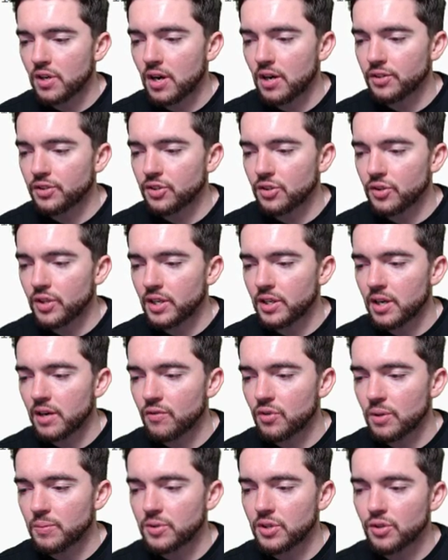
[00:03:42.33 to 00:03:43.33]
Also, they
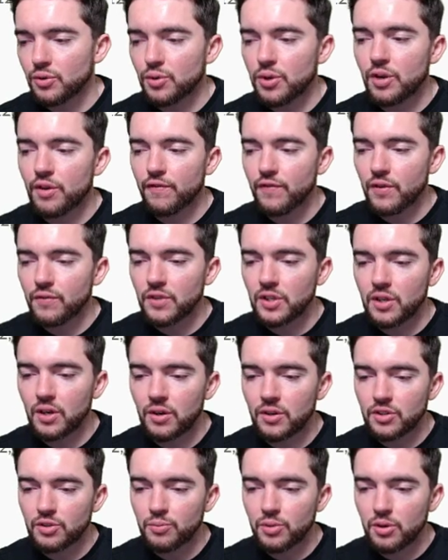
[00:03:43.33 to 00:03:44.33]
cover up to
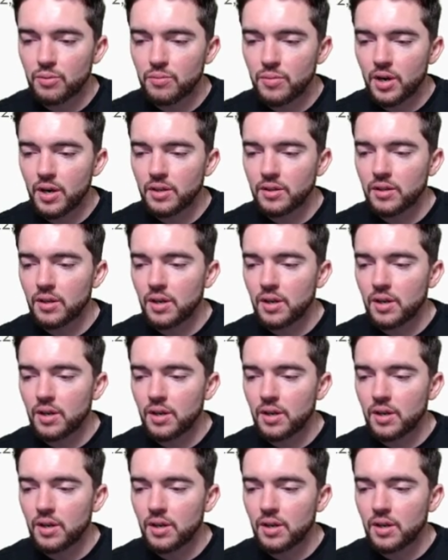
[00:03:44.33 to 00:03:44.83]
$350 per month